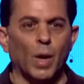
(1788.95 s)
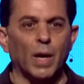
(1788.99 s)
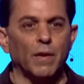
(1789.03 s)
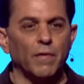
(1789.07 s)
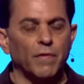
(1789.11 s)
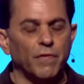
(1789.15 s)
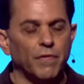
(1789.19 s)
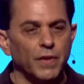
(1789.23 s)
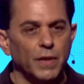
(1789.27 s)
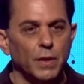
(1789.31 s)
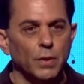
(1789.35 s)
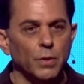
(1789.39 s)
or what
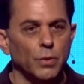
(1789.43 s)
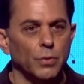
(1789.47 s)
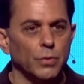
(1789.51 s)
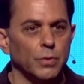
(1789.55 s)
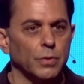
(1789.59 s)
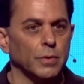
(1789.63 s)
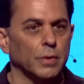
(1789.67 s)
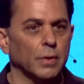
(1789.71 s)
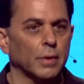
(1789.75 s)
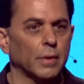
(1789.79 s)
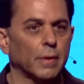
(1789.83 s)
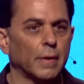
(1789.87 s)
it
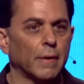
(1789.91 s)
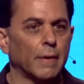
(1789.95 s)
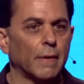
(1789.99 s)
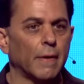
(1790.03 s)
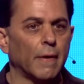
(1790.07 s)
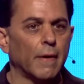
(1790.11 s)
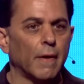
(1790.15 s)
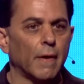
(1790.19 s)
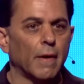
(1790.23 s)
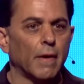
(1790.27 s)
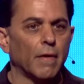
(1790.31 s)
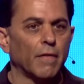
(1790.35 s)
feels.
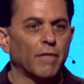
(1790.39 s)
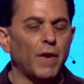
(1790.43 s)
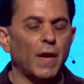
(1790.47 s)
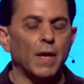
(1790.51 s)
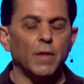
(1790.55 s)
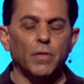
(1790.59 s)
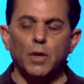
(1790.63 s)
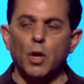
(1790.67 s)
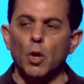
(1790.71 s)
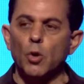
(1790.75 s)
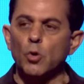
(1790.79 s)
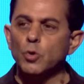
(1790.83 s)

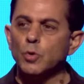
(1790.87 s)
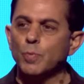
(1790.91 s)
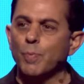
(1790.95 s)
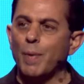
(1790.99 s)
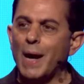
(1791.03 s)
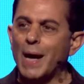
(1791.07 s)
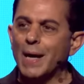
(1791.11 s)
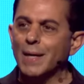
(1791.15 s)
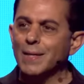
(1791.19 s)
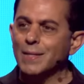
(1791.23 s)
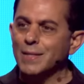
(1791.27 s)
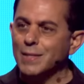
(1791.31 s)
Faith goes
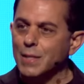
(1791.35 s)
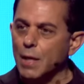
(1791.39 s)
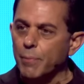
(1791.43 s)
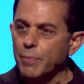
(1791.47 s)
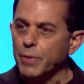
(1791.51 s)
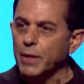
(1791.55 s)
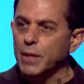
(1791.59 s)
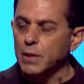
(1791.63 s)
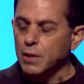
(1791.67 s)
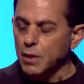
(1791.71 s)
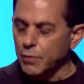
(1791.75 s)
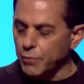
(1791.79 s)
by
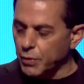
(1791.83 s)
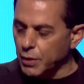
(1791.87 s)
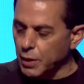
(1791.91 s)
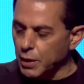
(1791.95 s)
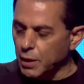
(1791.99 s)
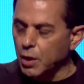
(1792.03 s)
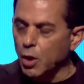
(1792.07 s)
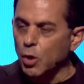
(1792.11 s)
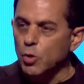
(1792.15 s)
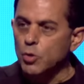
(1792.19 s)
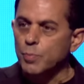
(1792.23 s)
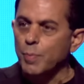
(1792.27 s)
something
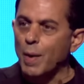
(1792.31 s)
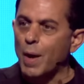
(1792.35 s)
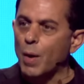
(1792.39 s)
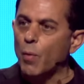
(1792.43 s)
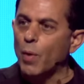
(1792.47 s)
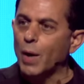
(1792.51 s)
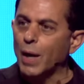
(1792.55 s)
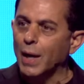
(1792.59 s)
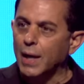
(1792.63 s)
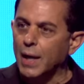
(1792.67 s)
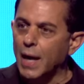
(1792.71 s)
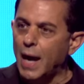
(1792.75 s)
different. It goes by
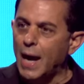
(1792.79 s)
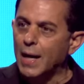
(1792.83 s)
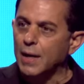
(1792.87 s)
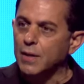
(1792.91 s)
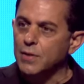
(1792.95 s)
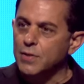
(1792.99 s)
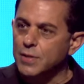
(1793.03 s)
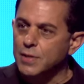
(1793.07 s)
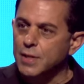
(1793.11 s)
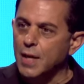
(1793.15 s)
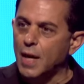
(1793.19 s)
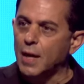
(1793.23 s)
what
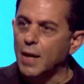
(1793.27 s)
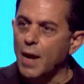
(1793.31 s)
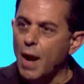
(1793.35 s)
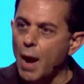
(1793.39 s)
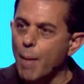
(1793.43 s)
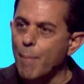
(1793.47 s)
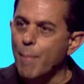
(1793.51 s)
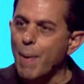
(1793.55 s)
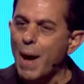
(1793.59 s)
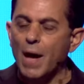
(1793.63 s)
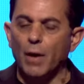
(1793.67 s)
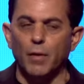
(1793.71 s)
God said
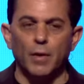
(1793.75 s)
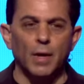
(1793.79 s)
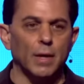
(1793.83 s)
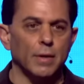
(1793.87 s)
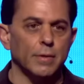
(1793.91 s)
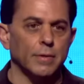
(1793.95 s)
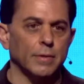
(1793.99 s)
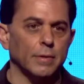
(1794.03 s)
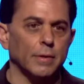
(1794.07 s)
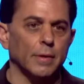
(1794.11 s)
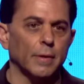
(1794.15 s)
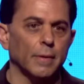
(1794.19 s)
about
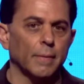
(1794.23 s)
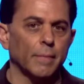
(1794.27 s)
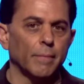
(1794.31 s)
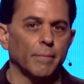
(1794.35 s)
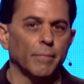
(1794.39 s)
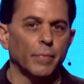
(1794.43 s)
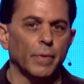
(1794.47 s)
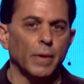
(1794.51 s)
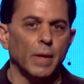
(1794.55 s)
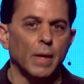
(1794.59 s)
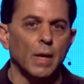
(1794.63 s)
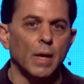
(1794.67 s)
us.
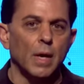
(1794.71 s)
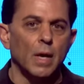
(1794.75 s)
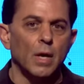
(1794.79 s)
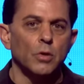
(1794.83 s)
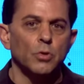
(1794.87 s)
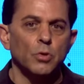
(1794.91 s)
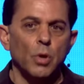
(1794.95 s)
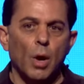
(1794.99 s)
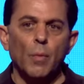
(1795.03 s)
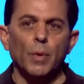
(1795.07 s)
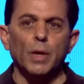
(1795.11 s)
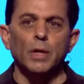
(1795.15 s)

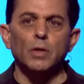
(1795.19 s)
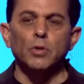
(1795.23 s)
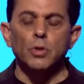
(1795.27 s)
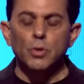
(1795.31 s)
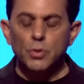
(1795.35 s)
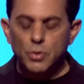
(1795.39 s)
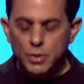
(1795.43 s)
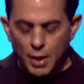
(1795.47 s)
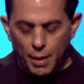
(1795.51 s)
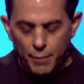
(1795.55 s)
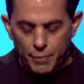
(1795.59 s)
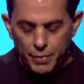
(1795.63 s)
So I want to
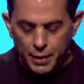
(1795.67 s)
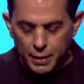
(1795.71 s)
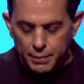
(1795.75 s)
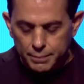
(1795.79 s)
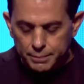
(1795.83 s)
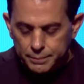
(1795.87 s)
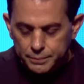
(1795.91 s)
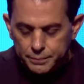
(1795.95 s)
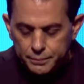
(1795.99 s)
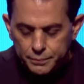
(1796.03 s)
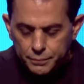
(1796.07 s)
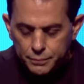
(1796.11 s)
do
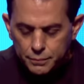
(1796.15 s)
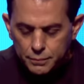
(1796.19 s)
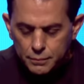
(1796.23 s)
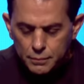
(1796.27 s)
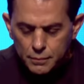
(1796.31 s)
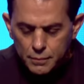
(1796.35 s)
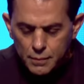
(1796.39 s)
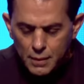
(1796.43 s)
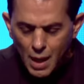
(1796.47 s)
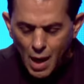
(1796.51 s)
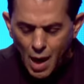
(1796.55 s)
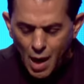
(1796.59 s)
something.
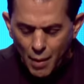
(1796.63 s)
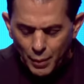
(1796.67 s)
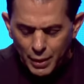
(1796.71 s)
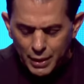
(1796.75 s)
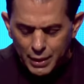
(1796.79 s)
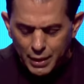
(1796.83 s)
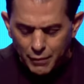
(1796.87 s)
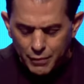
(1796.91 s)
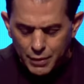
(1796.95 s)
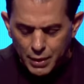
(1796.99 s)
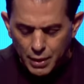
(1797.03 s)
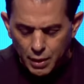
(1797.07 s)
I'm going
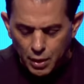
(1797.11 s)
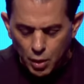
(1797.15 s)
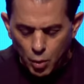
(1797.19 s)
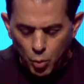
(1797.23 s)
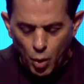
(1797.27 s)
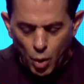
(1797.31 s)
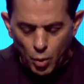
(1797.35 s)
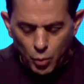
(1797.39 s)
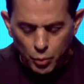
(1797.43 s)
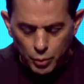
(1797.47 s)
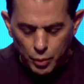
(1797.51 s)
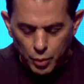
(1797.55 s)
to give you a
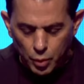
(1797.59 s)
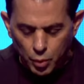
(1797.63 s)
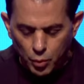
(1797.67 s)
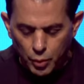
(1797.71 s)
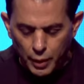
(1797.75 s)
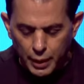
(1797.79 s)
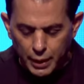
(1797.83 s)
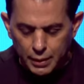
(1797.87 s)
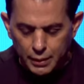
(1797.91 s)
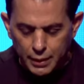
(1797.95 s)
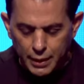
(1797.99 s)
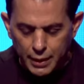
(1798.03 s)
quote real
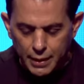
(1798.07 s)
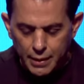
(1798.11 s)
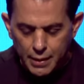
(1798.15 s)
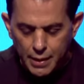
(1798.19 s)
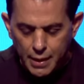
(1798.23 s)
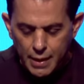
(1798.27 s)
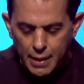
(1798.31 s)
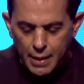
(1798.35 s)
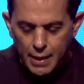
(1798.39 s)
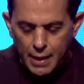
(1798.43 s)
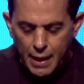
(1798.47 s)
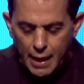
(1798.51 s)
quickly.
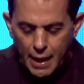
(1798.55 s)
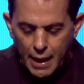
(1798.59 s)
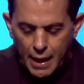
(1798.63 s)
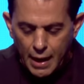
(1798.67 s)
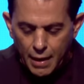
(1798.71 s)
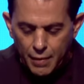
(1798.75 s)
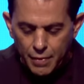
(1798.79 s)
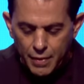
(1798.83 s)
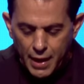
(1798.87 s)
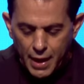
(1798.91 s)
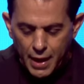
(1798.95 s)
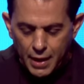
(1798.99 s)

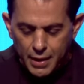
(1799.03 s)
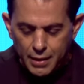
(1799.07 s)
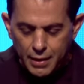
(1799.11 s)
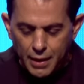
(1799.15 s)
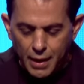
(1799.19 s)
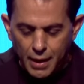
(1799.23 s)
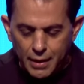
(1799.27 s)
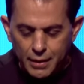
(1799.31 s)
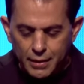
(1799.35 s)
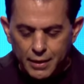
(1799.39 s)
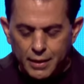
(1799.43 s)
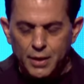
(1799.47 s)
And
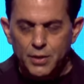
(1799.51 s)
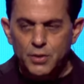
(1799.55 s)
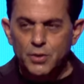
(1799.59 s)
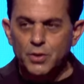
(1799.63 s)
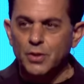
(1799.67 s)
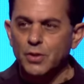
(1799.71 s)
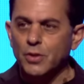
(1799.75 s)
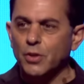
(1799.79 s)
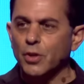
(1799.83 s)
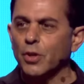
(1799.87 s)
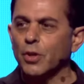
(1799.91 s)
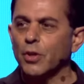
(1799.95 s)
then,
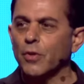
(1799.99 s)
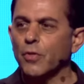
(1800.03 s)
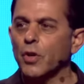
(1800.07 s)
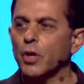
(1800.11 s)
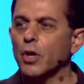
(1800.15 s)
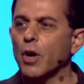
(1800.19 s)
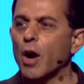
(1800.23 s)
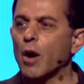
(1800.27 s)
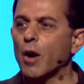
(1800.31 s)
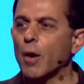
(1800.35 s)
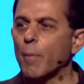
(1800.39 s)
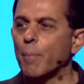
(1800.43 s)
because there
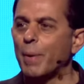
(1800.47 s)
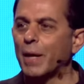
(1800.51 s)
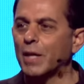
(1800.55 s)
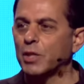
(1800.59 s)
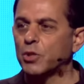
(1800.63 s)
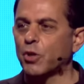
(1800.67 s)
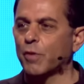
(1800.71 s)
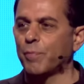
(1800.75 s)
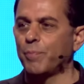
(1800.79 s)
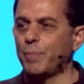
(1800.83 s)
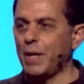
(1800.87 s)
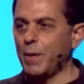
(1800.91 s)
are a
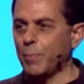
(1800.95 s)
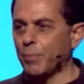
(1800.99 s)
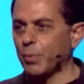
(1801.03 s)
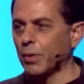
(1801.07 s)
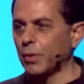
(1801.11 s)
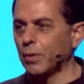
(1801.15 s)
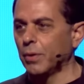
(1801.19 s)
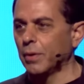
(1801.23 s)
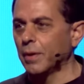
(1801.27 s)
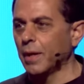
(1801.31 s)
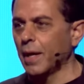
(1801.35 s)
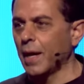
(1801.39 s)
bunch of
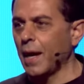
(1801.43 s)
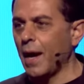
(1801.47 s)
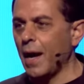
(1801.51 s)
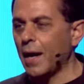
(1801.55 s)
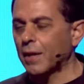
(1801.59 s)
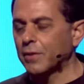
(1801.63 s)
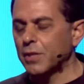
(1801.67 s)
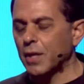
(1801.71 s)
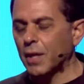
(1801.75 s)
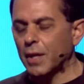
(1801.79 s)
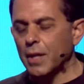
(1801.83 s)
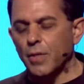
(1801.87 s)
people, and
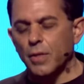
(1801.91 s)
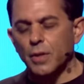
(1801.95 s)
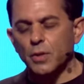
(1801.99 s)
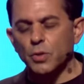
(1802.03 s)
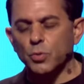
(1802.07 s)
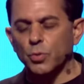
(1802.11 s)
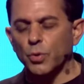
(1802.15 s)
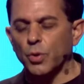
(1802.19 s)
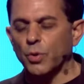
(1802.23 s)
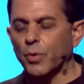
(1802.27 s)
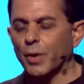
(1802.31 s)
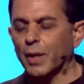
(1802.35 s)
I'll tell you this